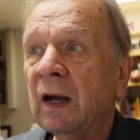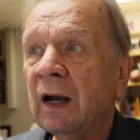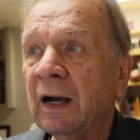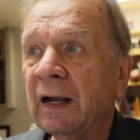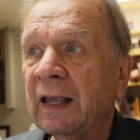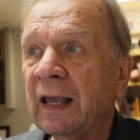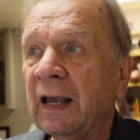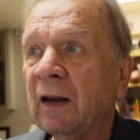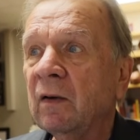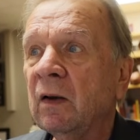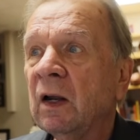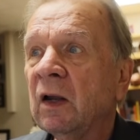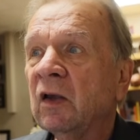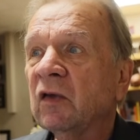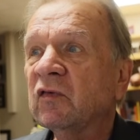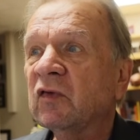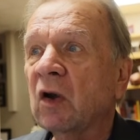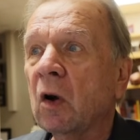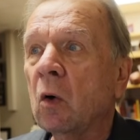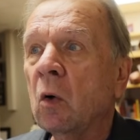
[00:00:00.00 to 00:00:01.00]
Again,
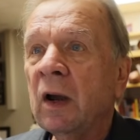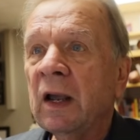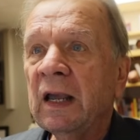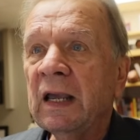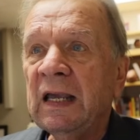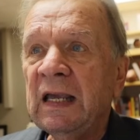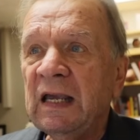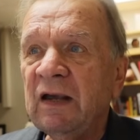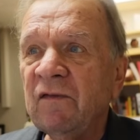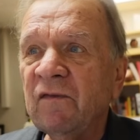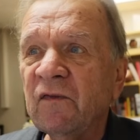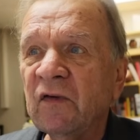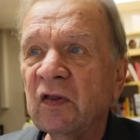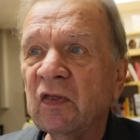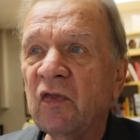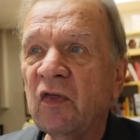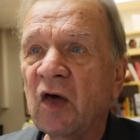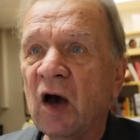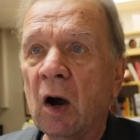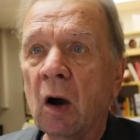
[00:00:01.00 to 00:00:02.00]
so
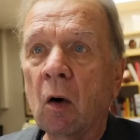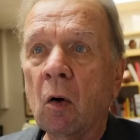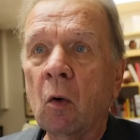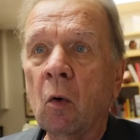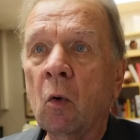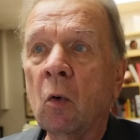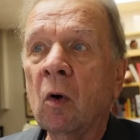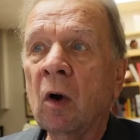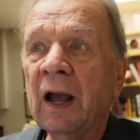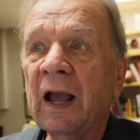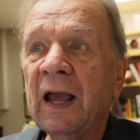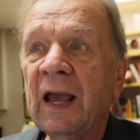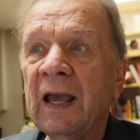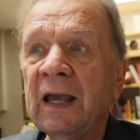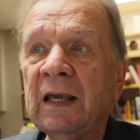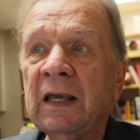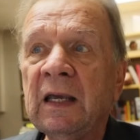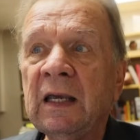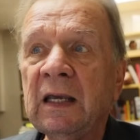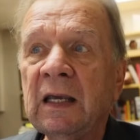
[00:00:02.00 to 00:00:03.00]
even though
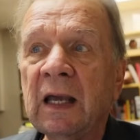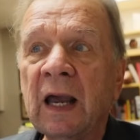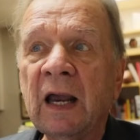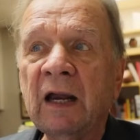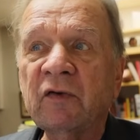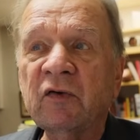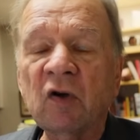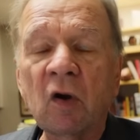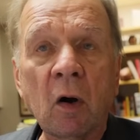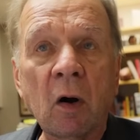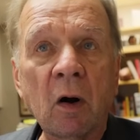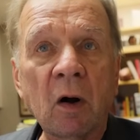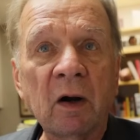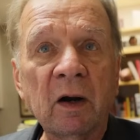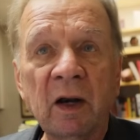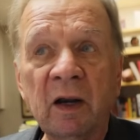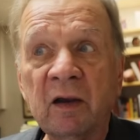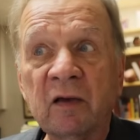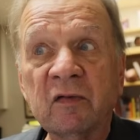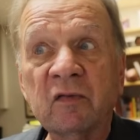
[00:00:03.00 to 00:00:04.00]

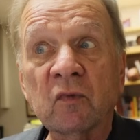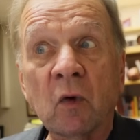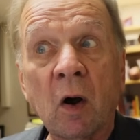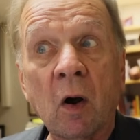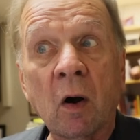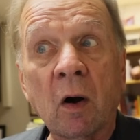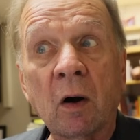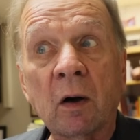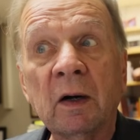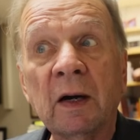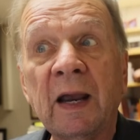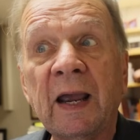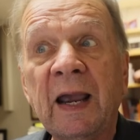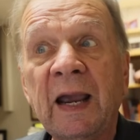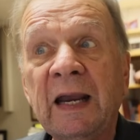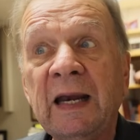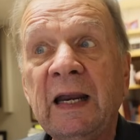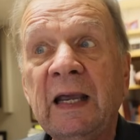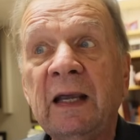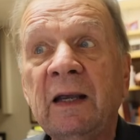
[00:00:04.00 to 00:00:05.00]
AEHR is our
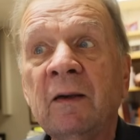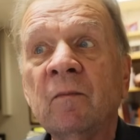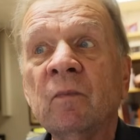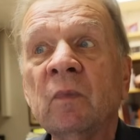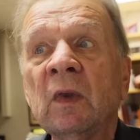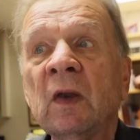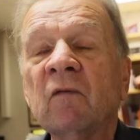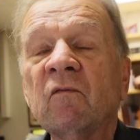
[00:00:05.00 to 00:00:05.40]
80,